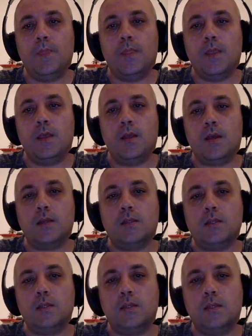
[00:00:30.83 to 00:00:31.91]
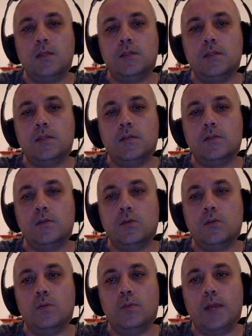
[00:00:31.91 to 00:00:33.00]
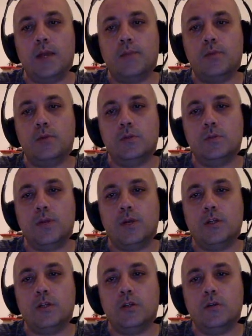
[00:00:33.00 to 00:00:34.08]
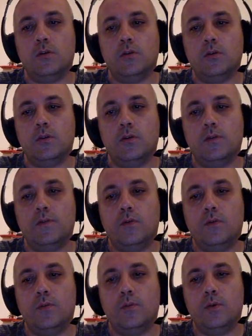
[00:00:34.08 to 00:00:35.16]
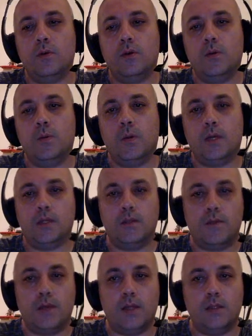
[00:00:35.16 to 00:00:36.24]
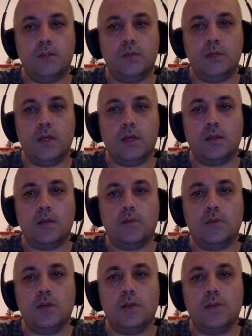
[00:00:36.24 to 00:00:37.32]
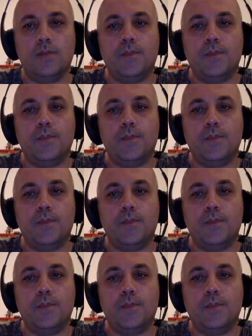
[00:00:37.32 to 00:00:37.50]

knight c6, so black puts pressure on the d4 pawn, white defense with knight f3,